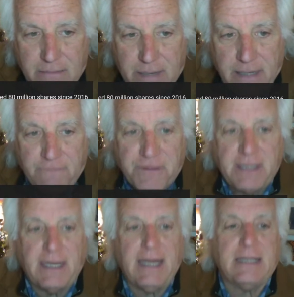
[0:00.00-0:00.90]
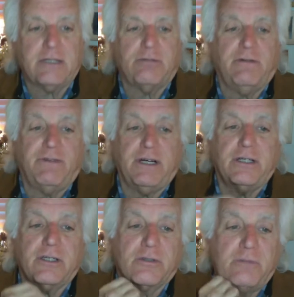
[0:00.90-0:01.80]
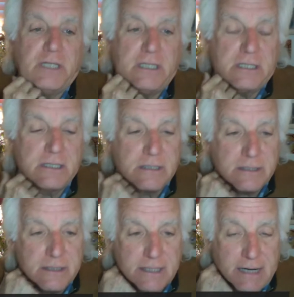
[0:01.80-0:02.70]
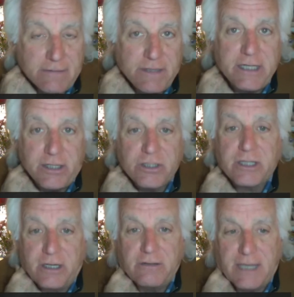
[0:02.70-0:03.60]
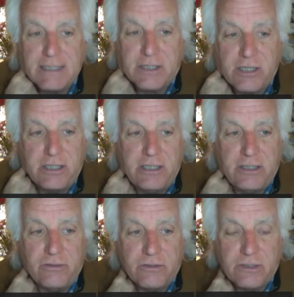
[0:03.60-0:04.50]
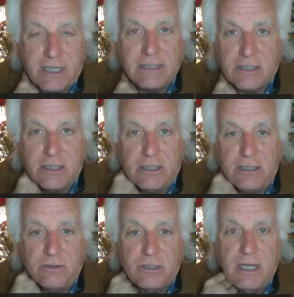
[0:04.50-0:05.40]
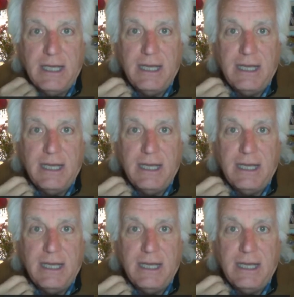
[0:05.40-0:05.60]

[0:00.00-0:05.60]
But if the last reverse was seven years ago, that's good news. That's good news.